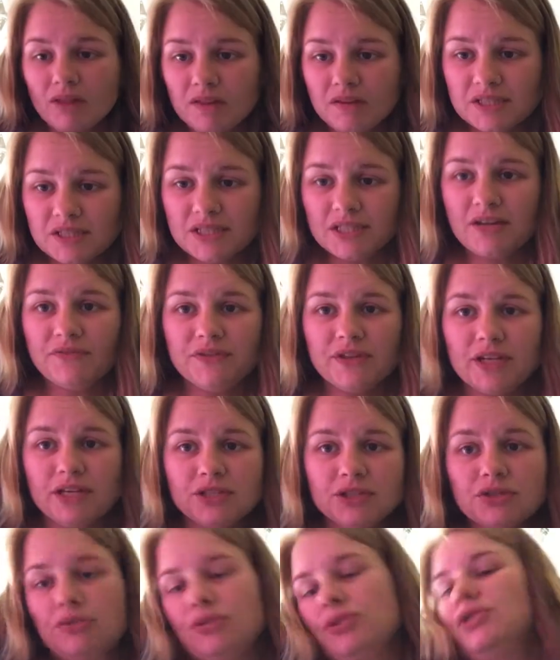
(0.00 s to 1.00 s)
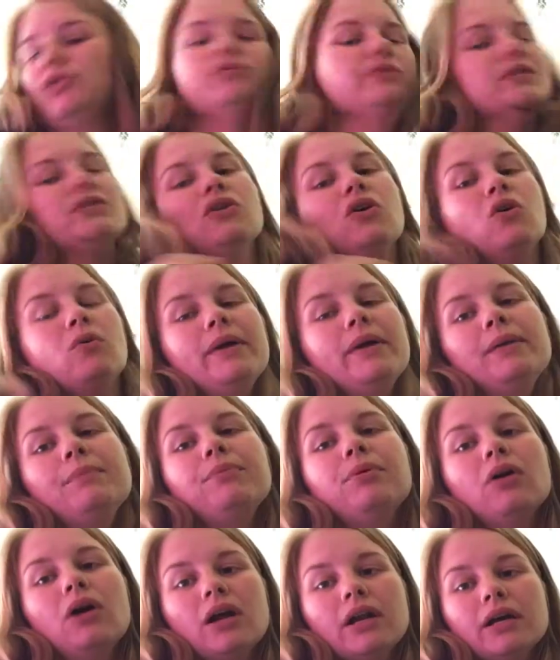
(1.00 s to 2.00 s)
The stuff that I showed you is homemade
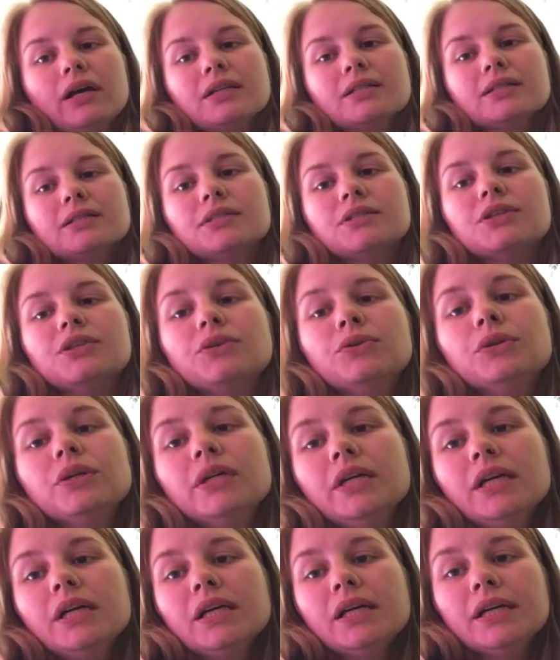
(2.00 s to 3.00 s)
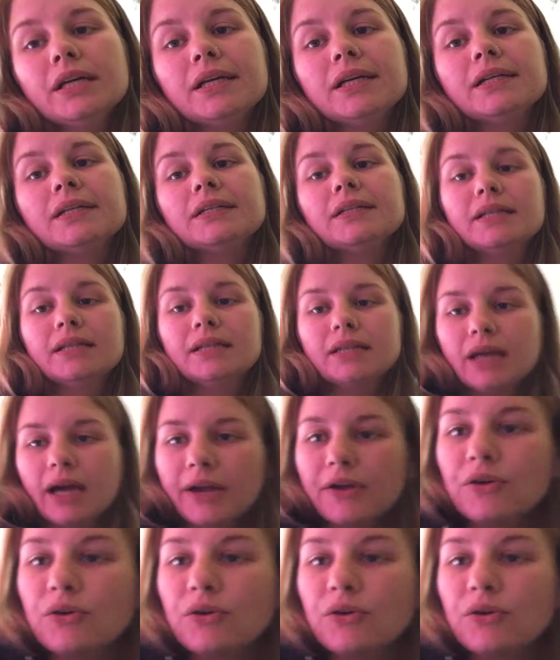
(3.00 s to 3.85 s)
product, so I